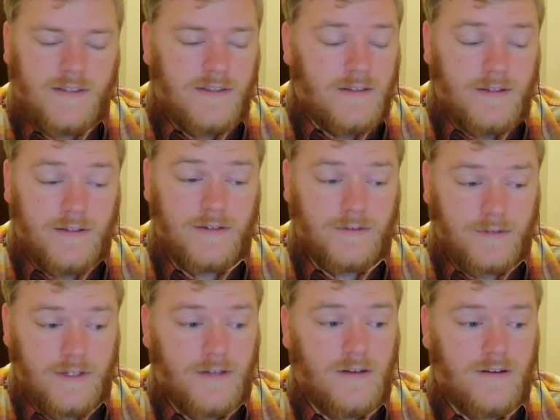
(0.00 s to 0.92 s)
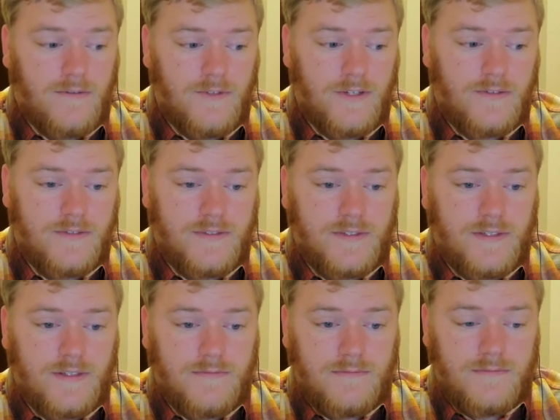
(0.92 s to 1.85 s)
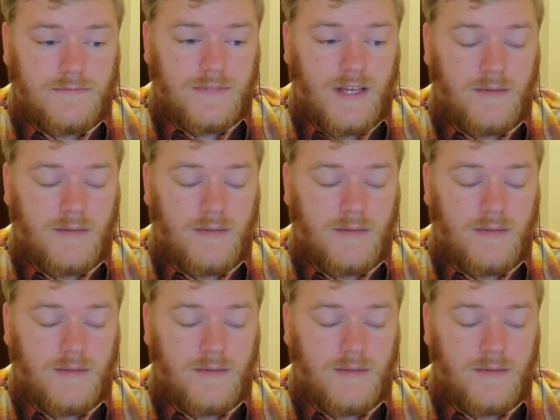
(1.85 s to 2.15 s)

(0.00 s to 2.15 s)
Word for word: literally all of those. I've been